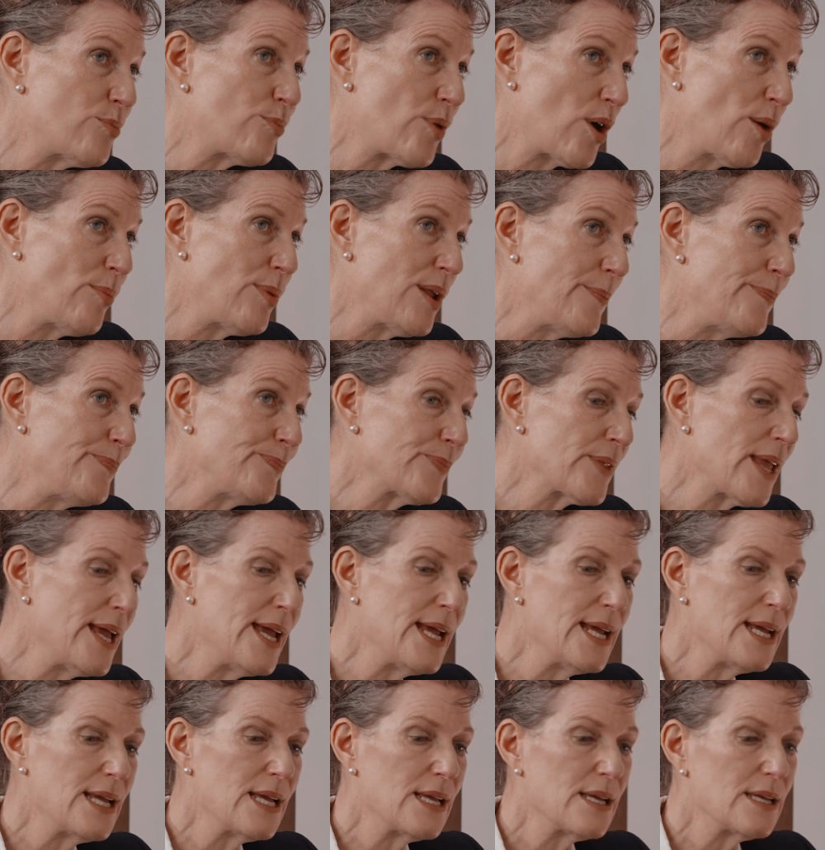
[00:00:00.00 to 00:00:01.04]
problem.
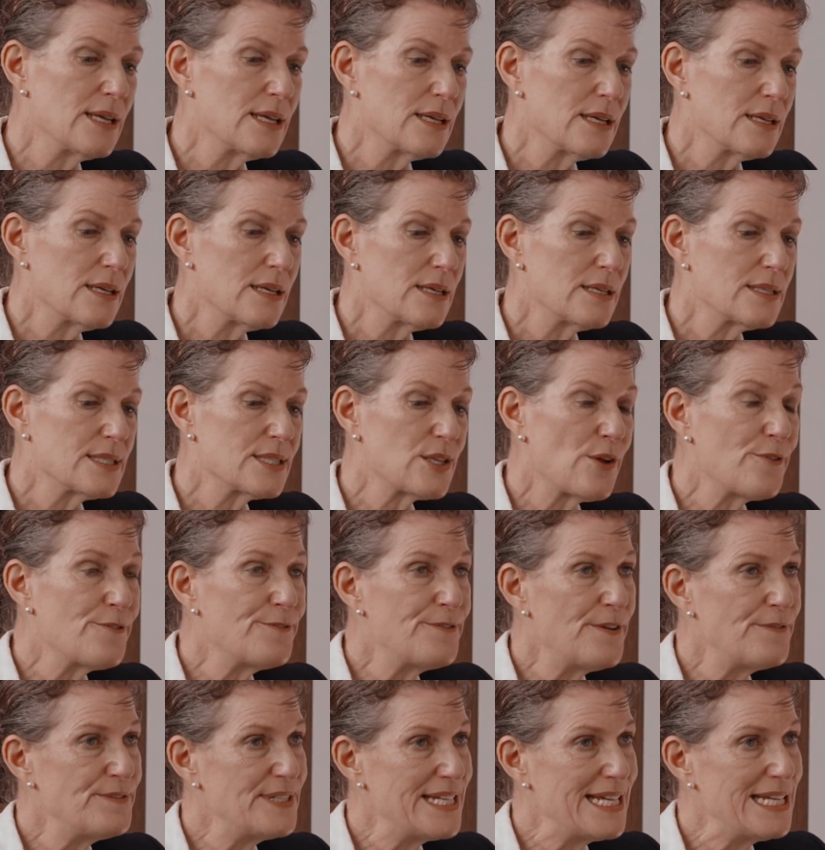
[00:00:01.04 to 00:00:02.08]
So
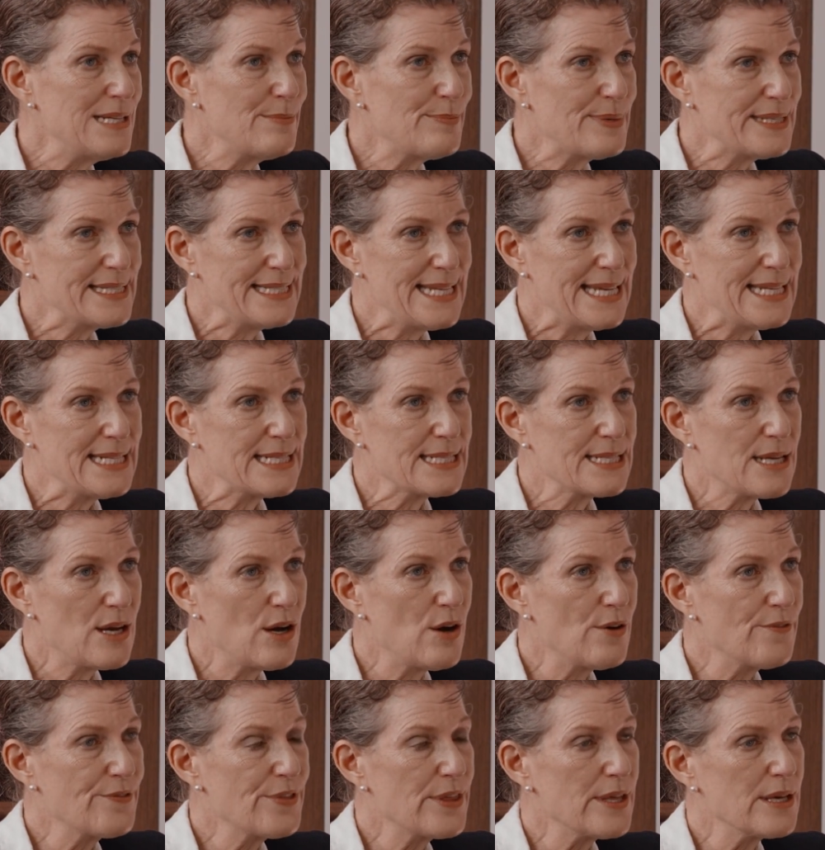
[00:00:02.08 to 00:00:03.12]
15%
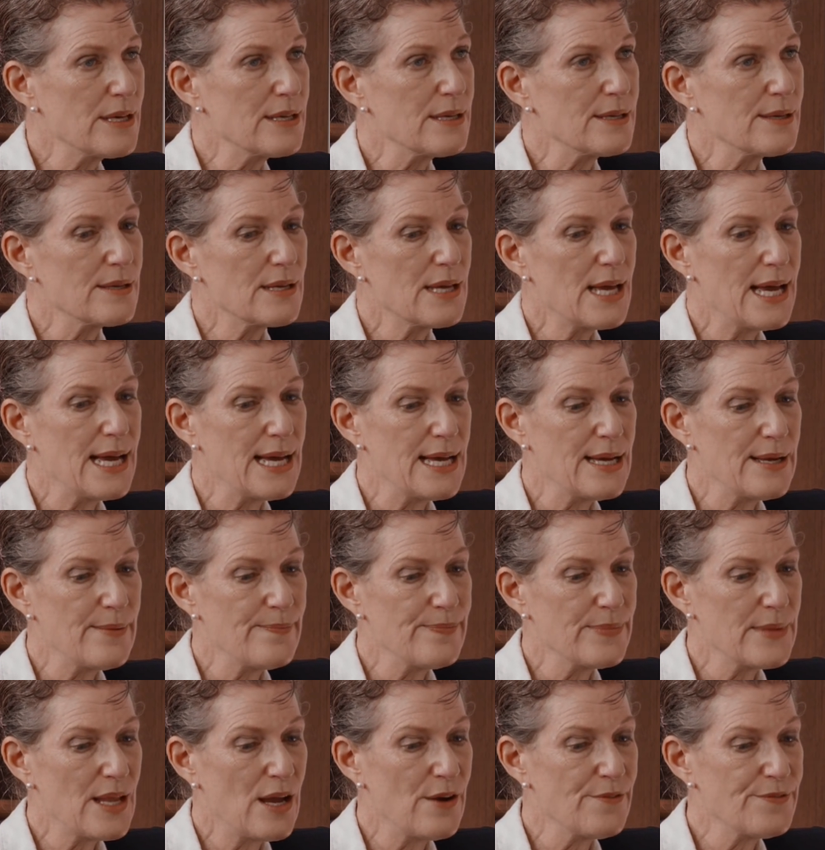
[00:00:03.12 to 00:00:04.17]
of
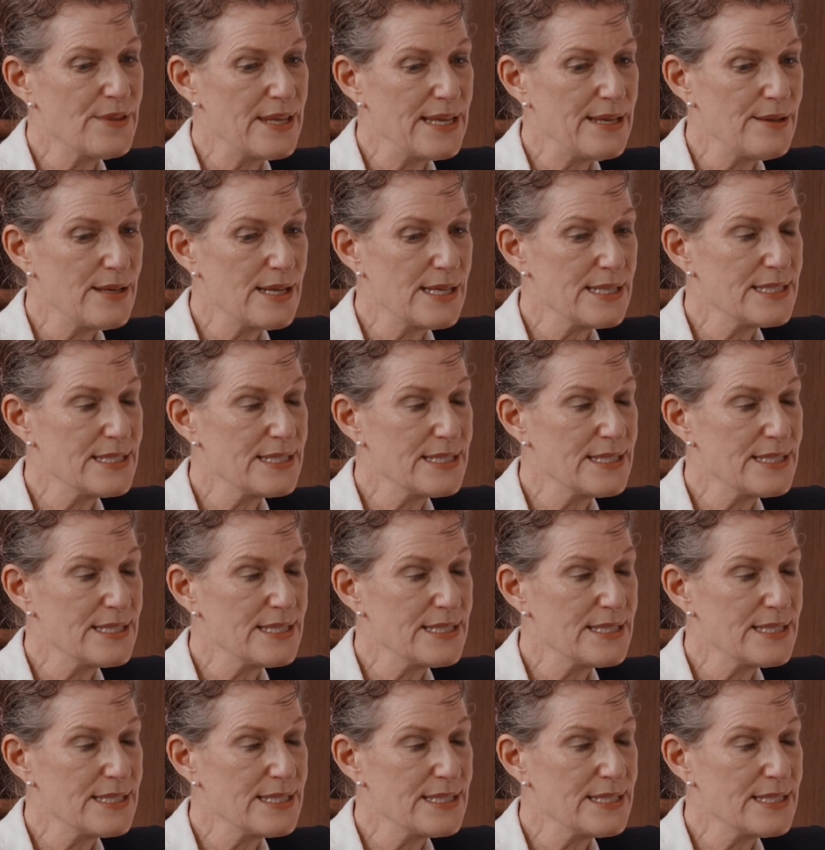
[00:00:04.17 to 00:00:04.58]
the